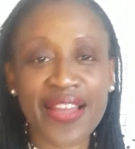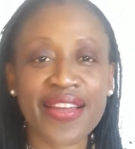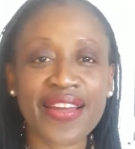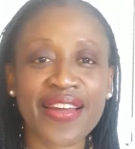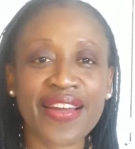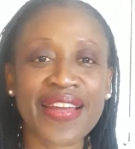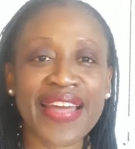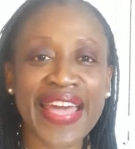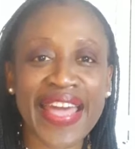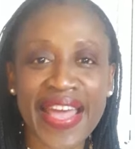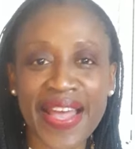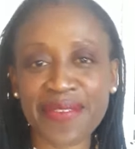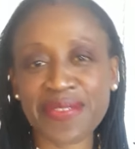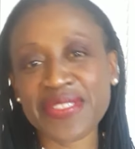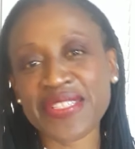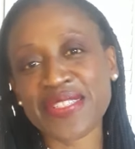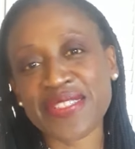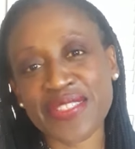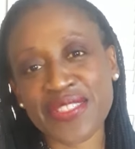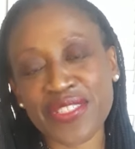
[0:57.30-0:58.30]
her half
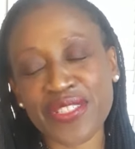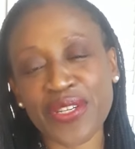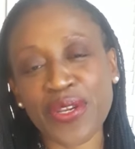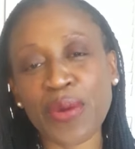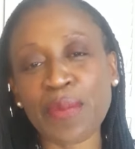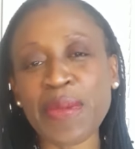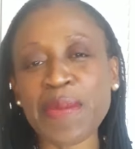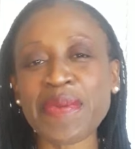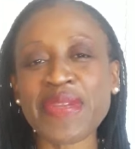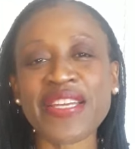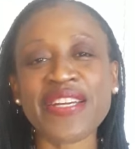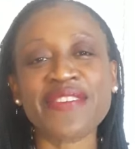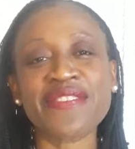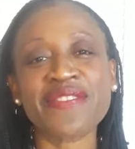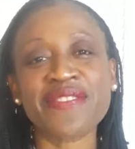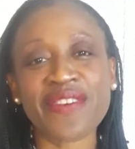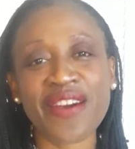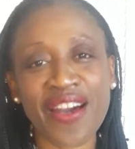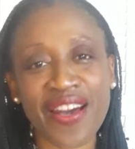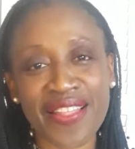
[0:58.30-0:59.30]
sister, or maybe her
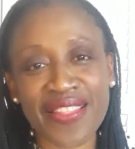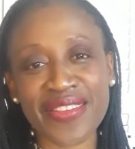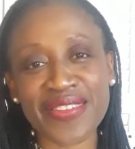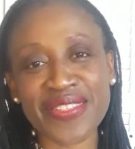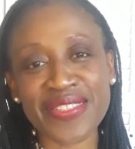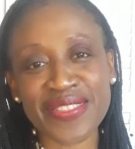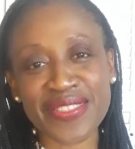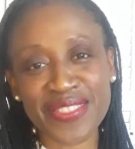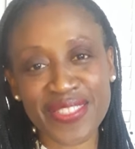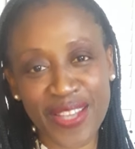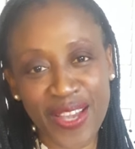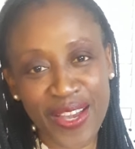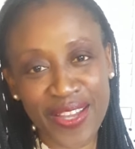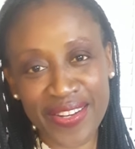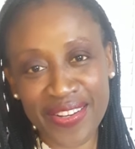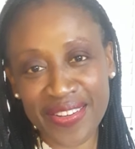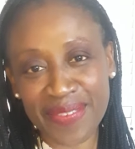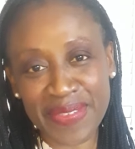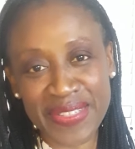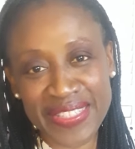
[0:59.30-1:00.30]
father's
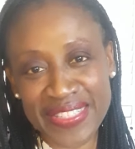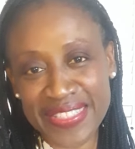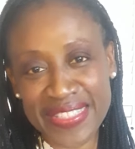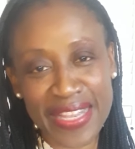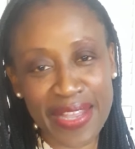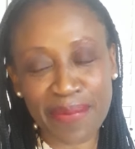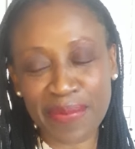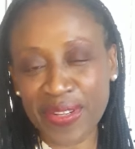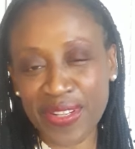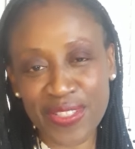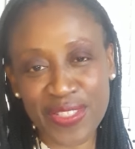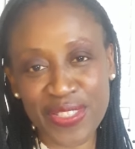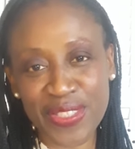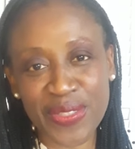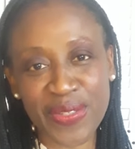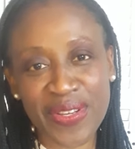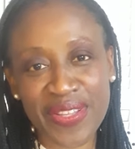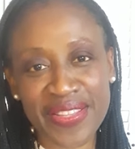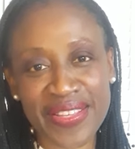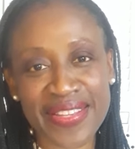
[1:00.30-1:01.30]
daughter, because I'm not
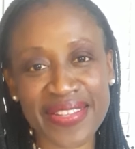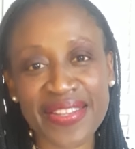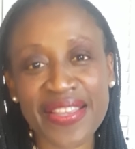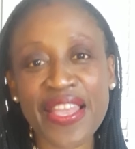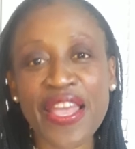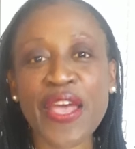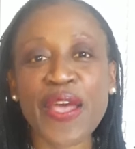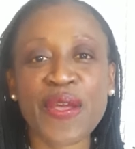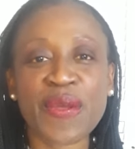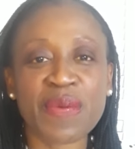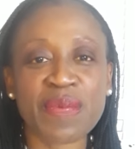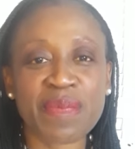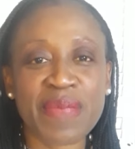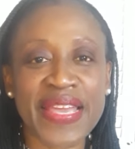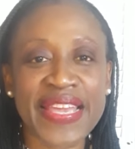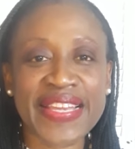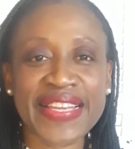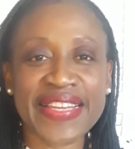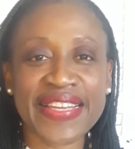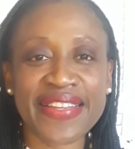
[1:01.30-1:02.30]
sure that
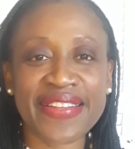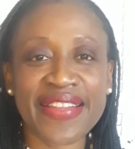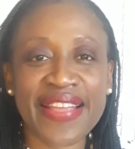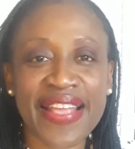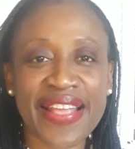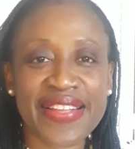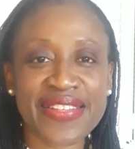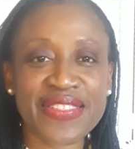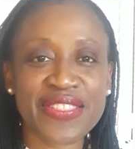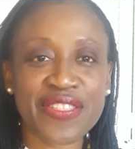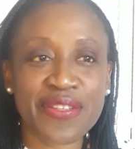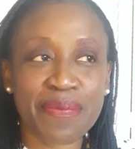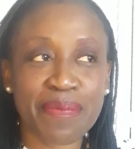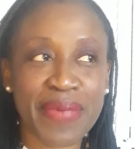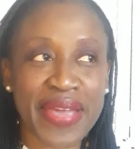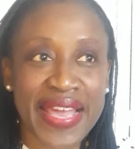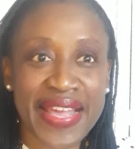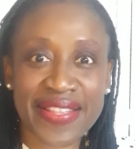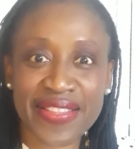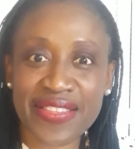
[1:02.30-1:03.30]
Meghan and
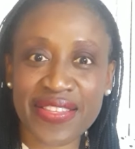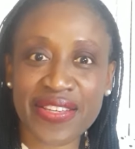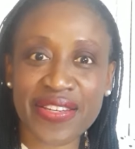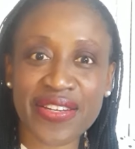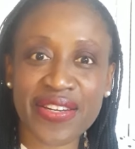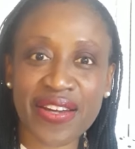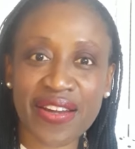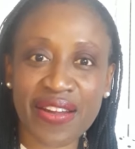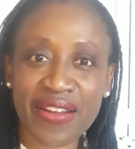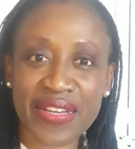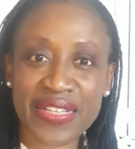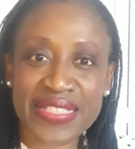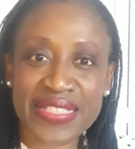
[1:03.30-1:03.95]
Samantha are